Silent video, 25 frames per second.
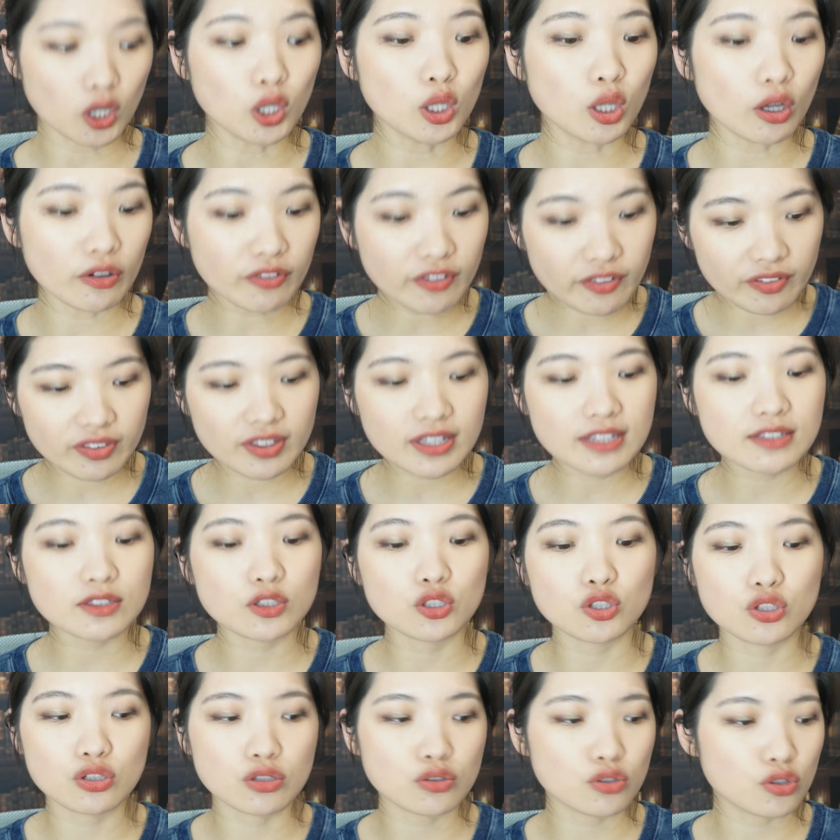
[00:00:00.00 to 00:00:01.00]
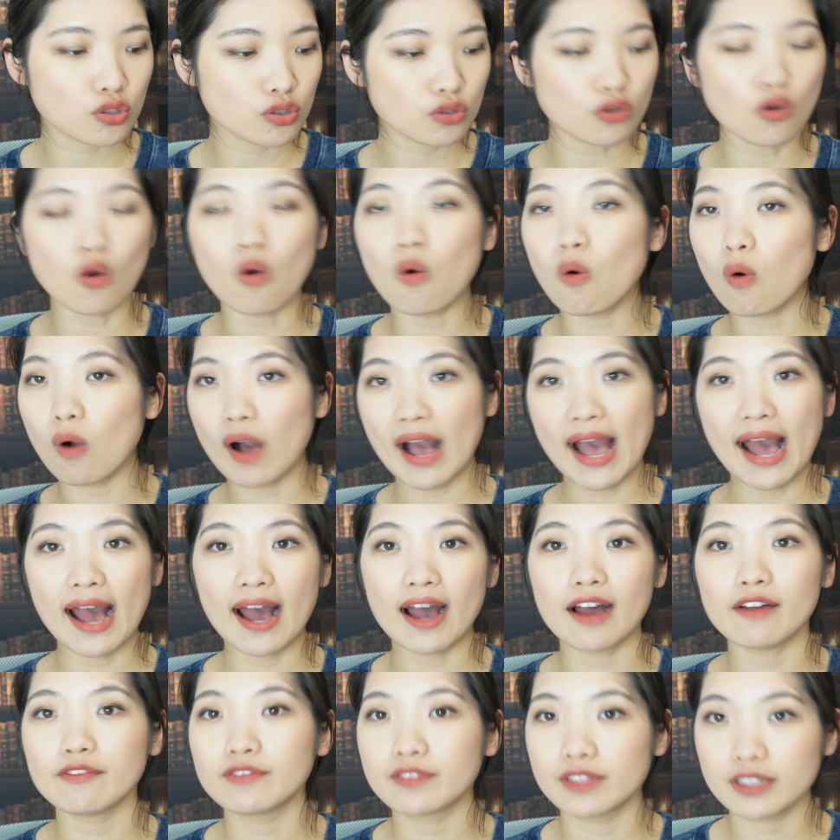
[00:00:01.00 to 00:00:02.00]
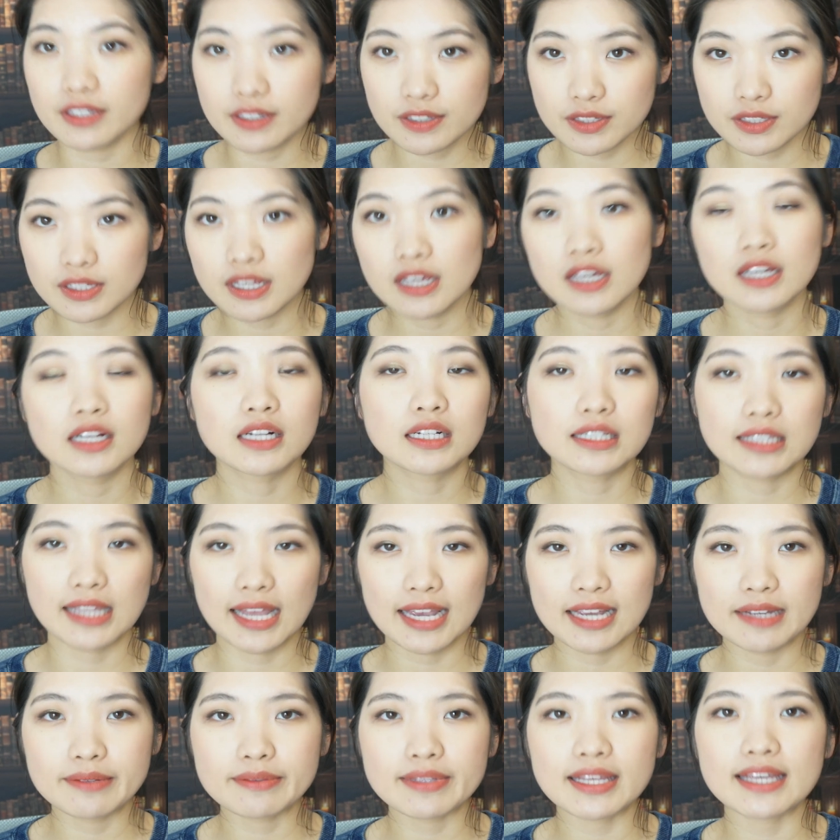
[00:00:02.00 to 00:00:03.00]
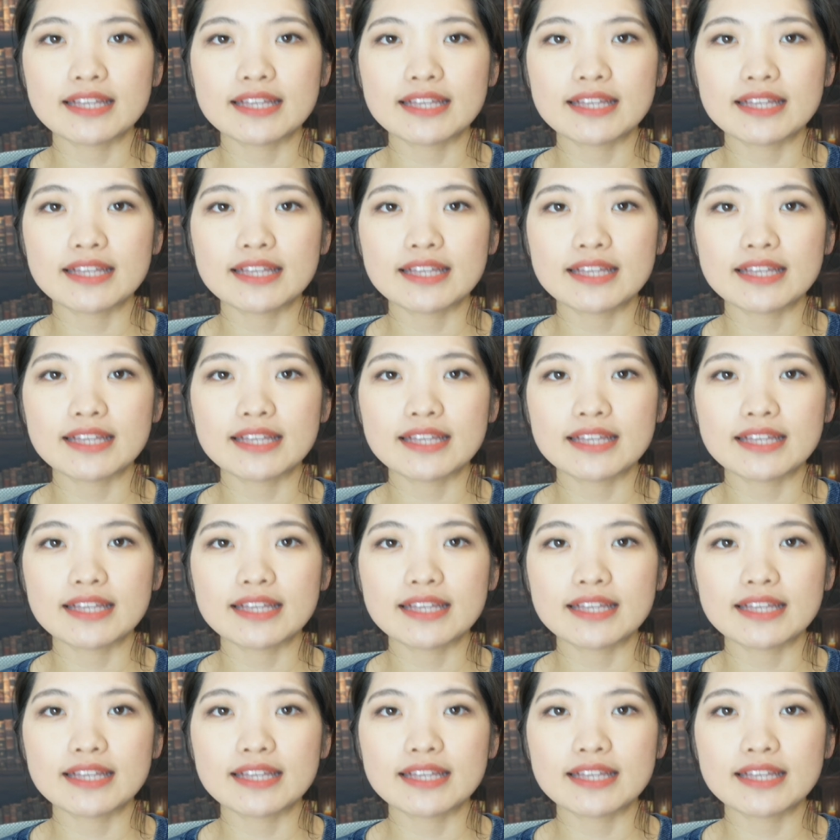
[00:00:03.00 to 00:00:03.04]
A lot of things do all have this claims.